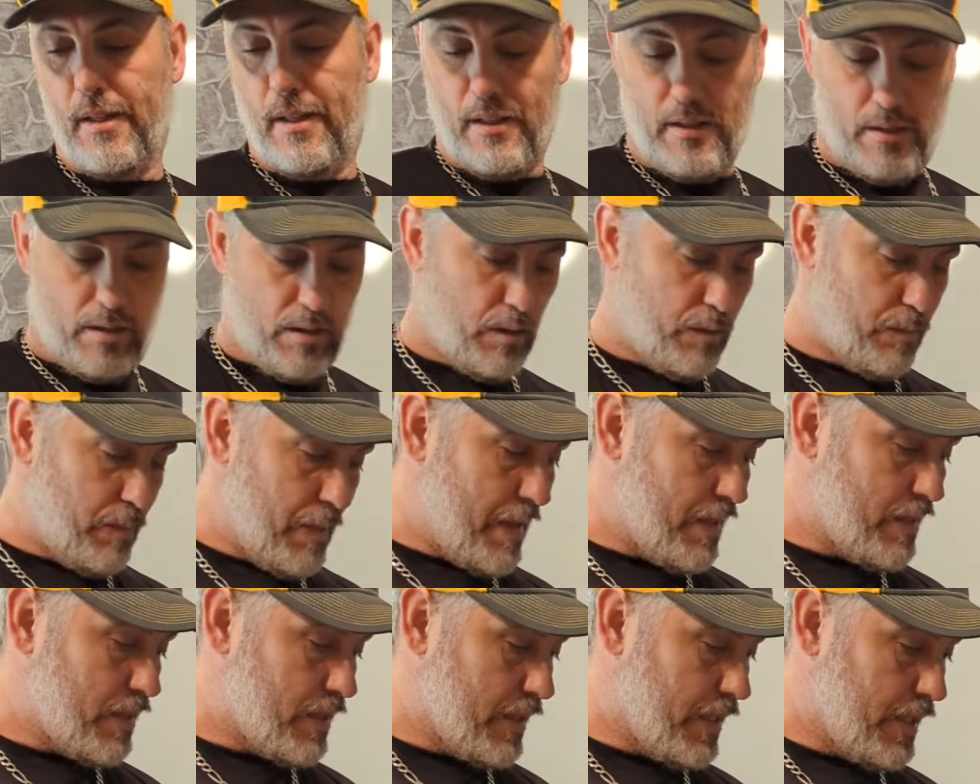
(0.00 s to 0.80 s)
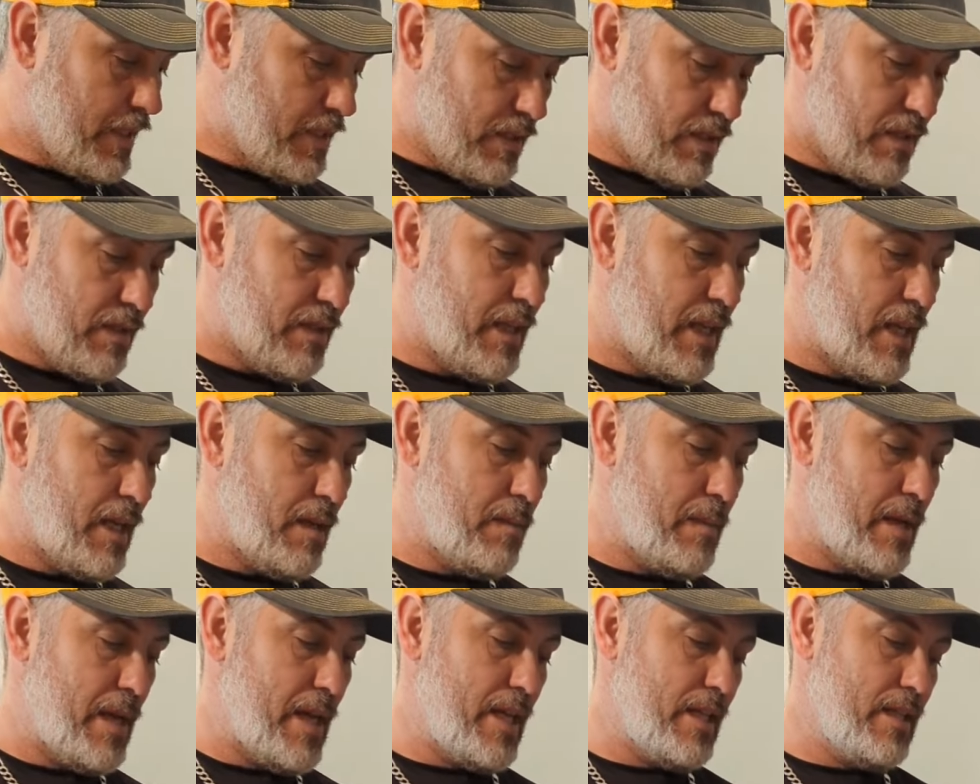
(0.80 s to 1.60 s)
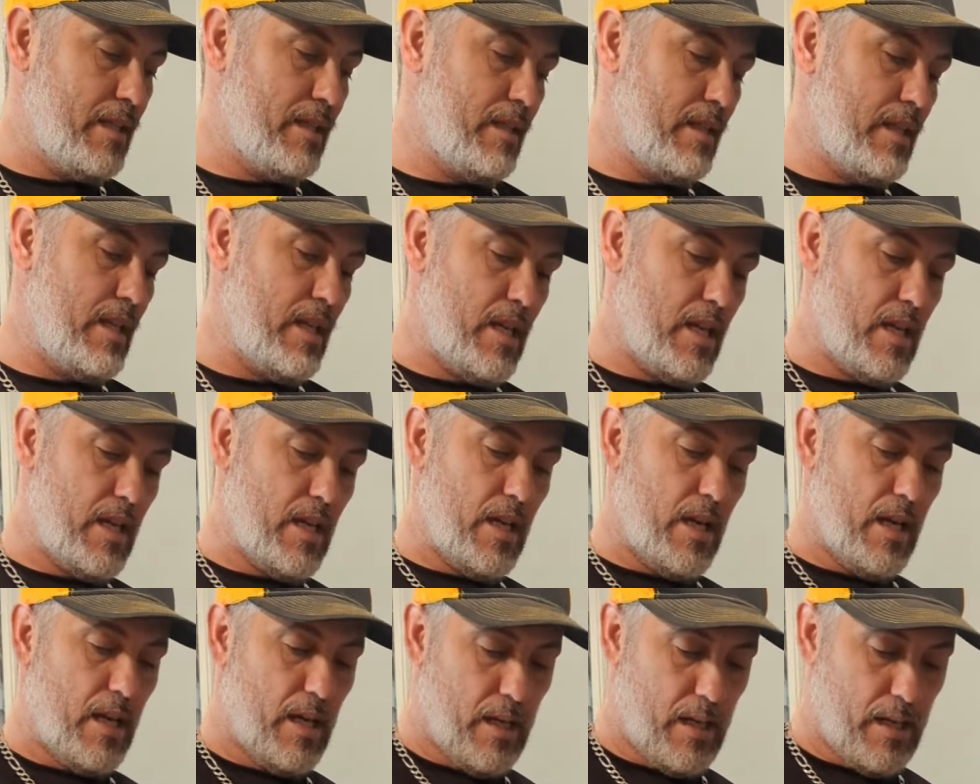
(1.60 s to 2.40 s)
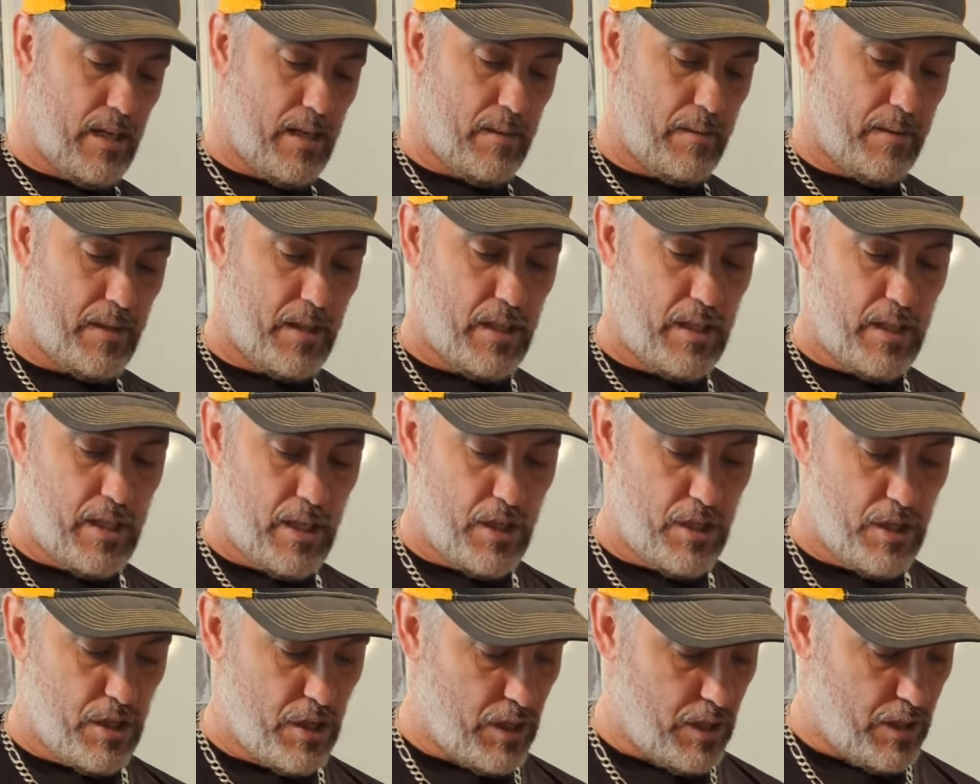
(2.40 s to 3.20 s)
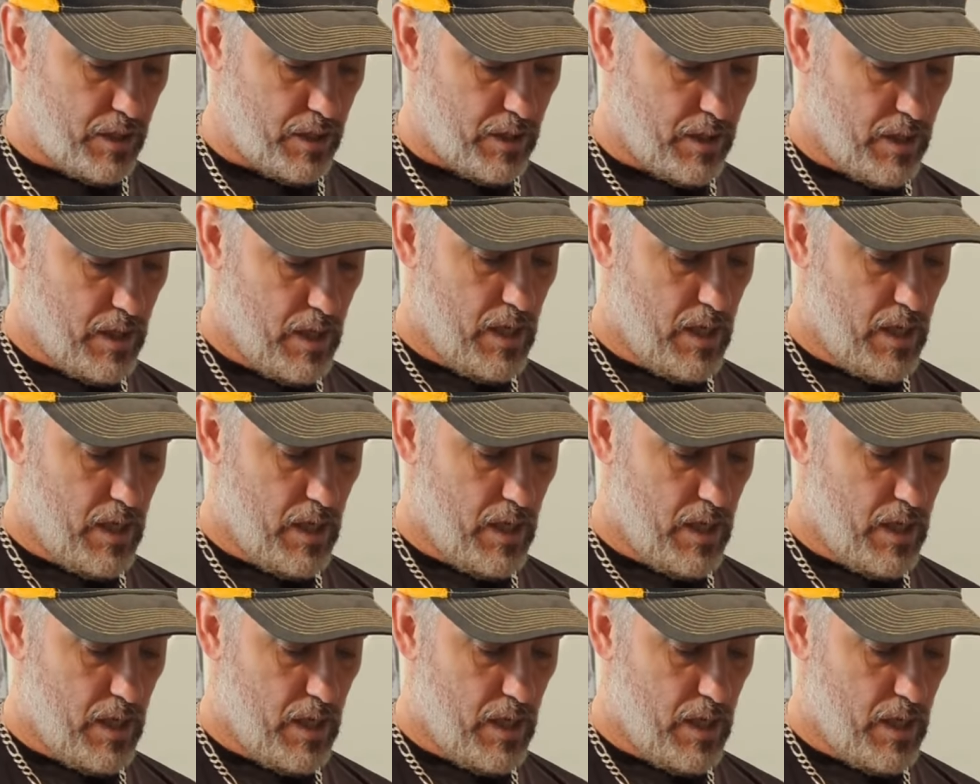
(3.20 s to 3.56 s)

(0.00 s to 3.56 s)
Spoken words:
So basically it's the same as the conditioner.